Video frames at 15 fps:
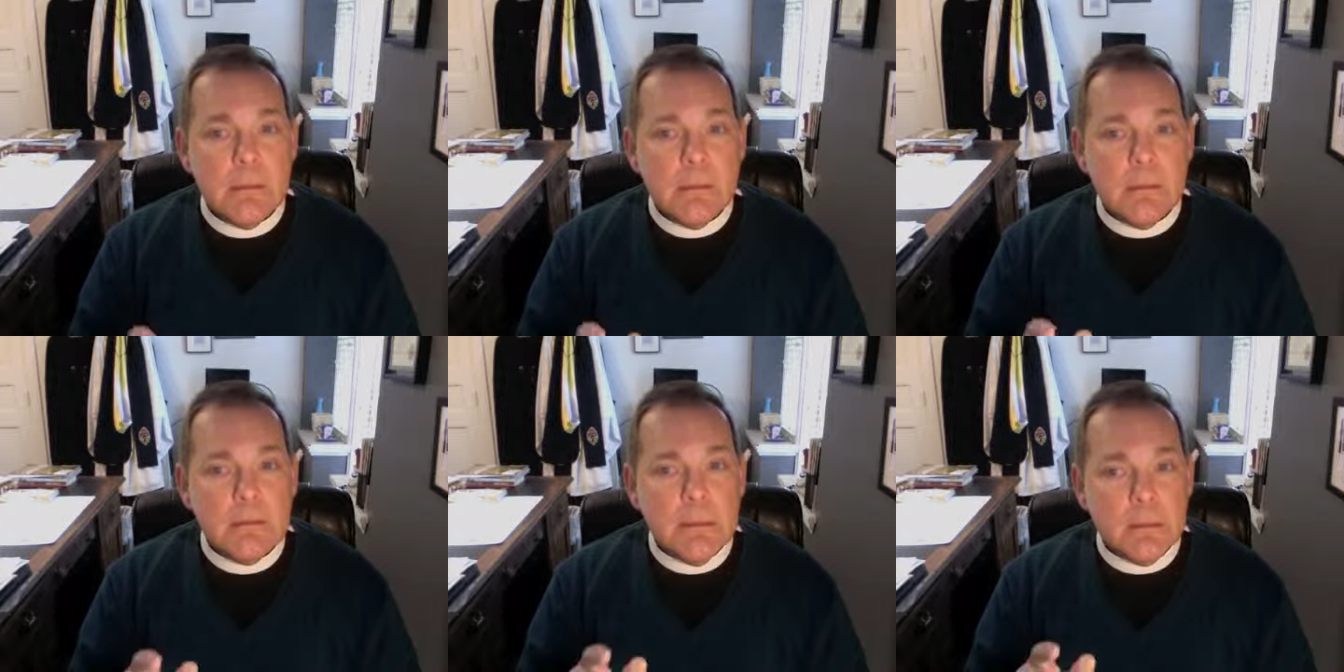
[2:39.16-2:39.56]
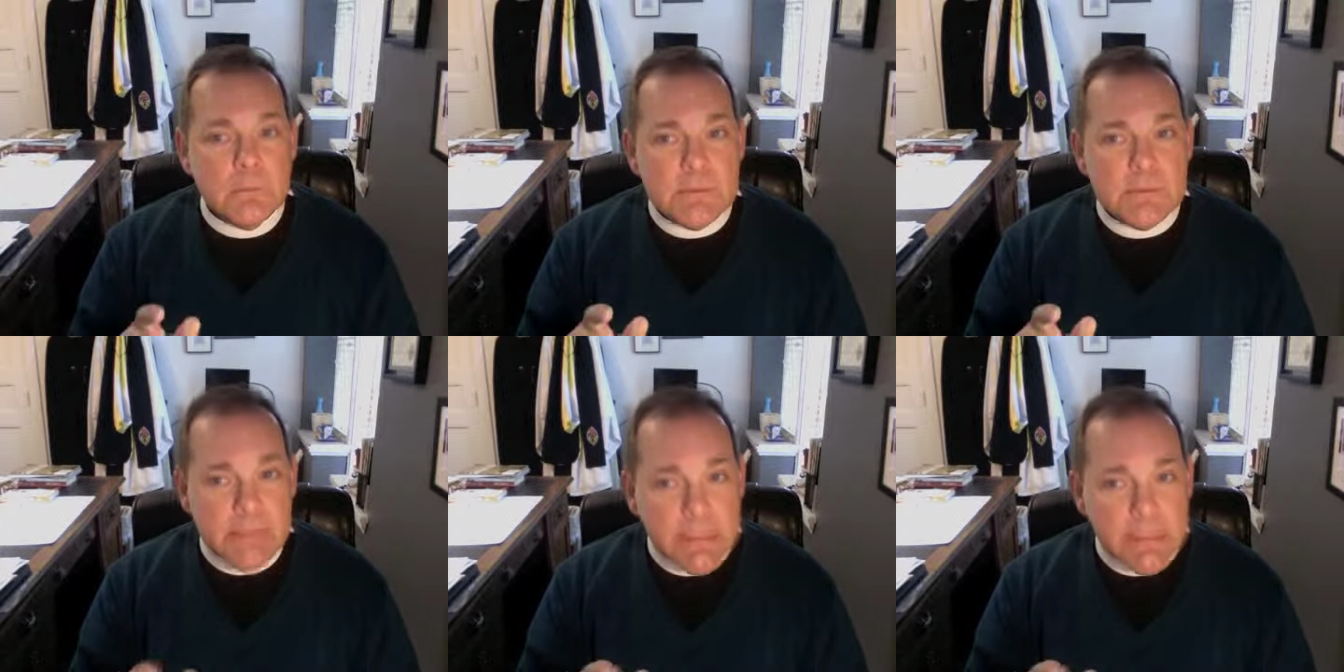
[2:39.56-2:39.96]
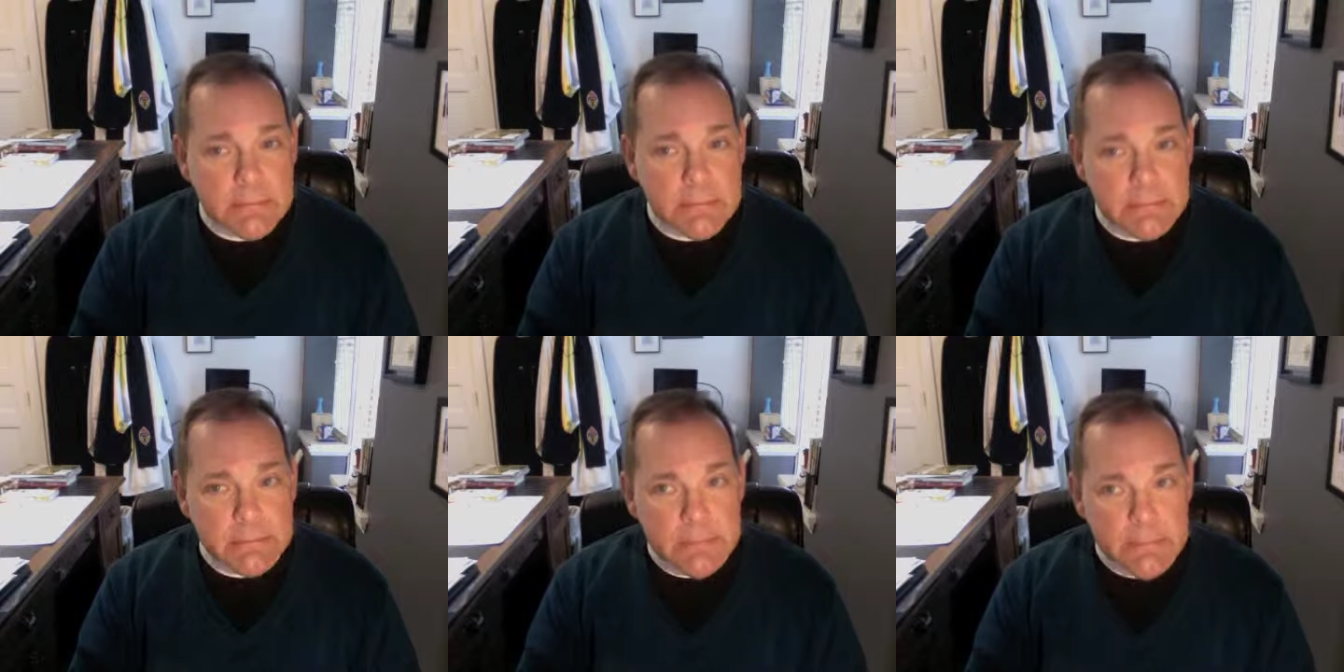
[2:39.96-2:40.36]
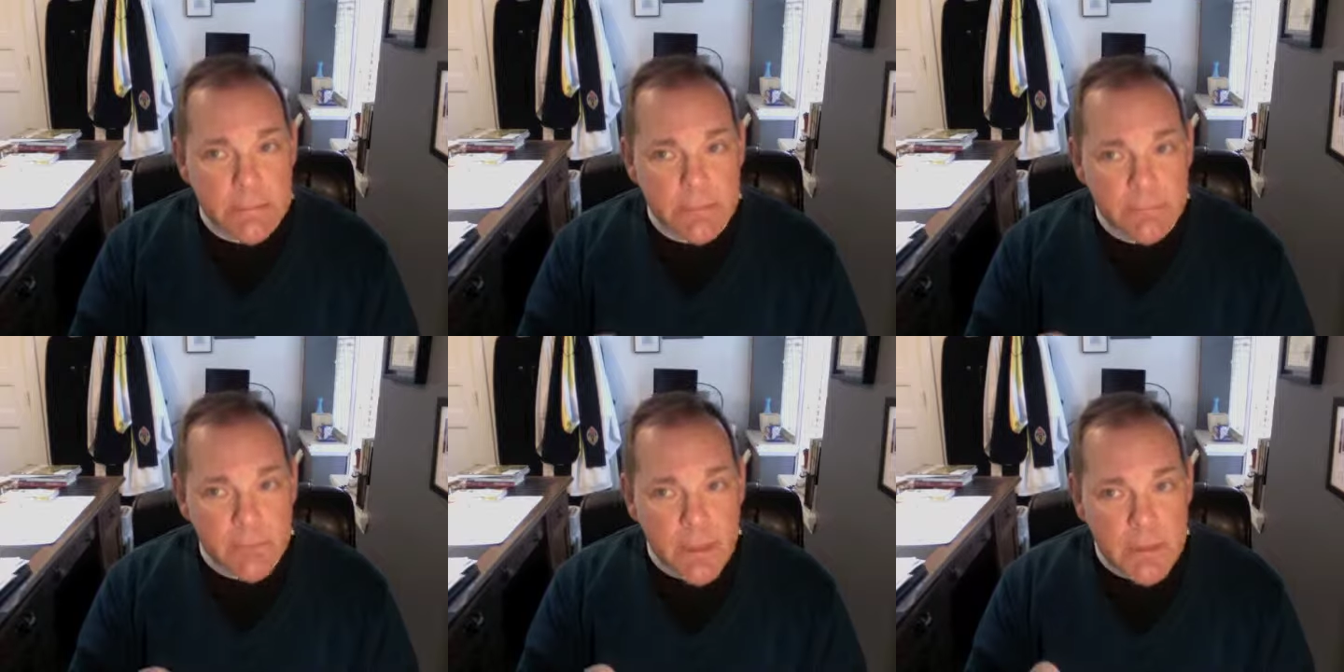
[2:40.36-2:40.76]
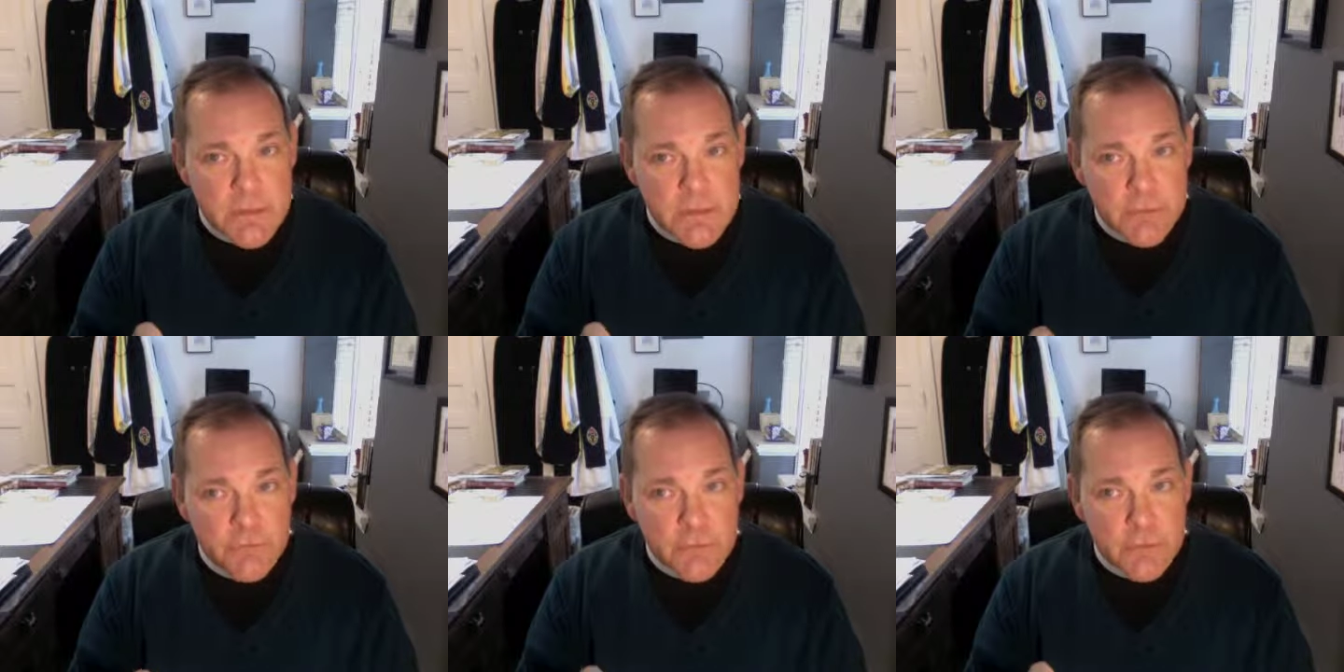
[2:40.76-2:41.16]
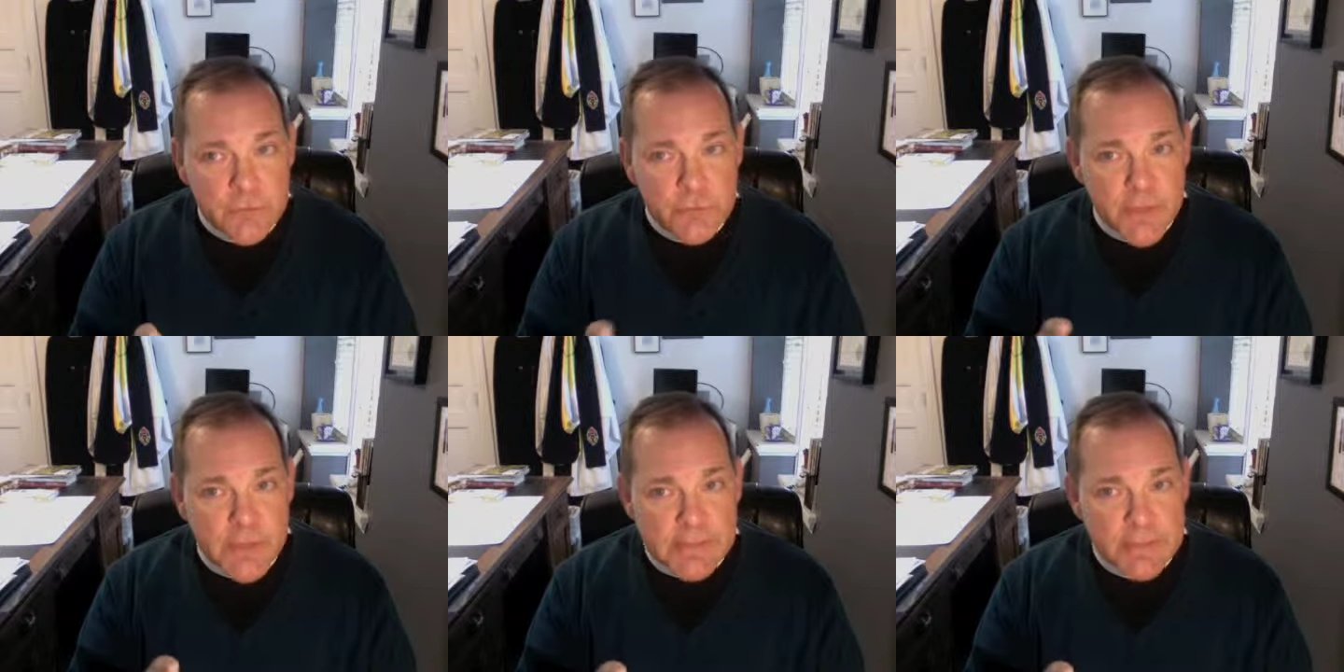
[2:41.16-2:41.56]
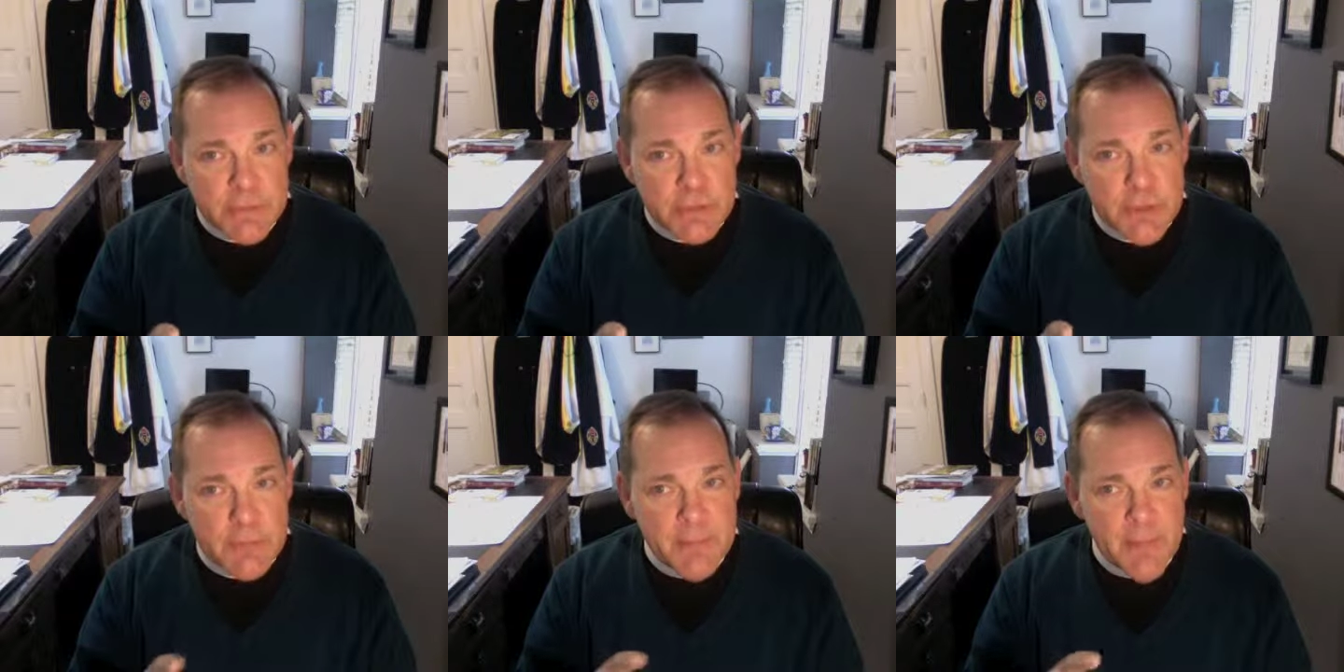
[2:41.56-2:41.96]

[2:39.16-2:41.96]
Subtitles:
Now, secondly, there are different translation